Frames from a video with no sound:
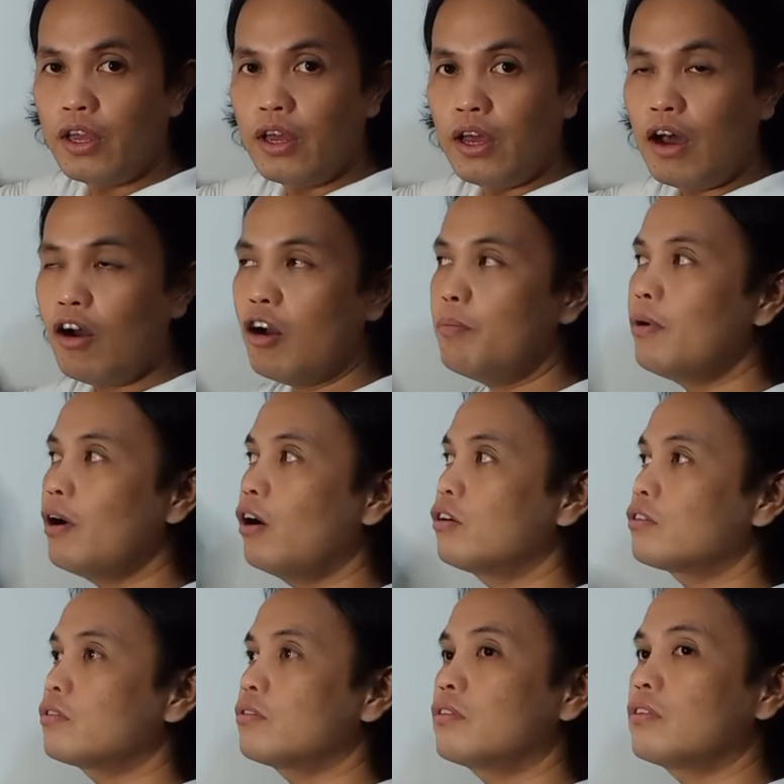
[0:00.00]
How
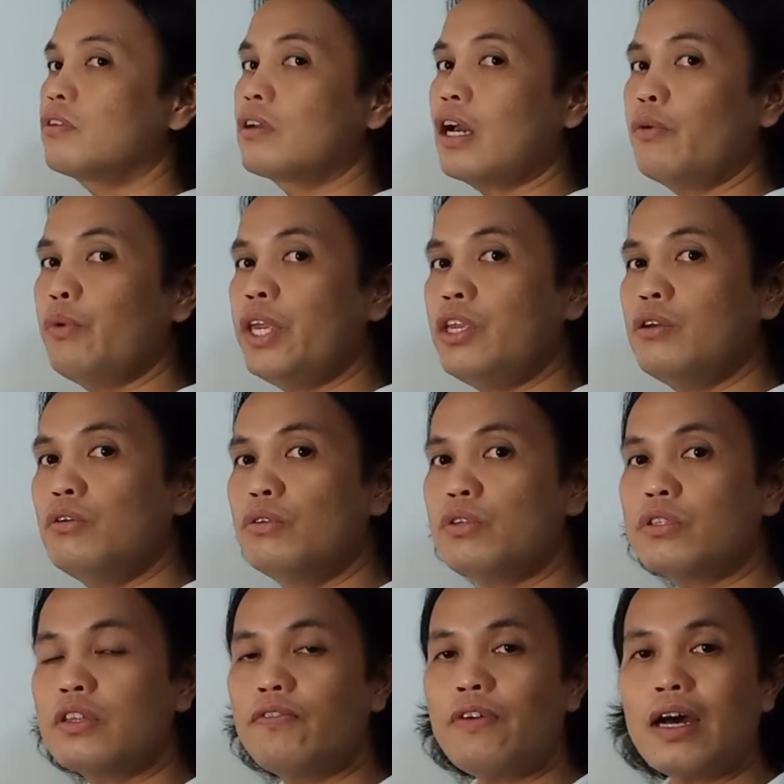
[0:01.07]
about, can we use
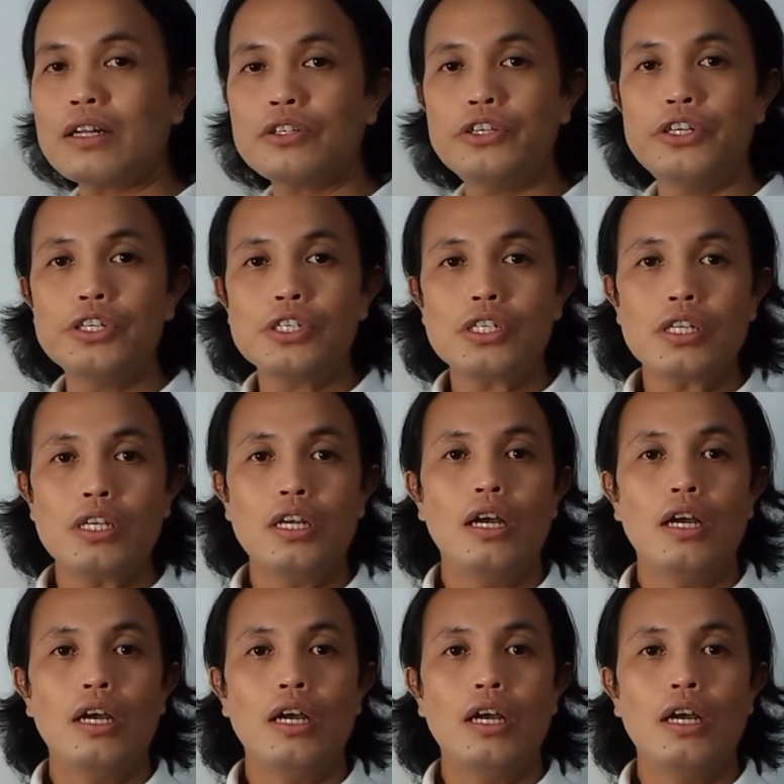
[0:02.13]
the factors,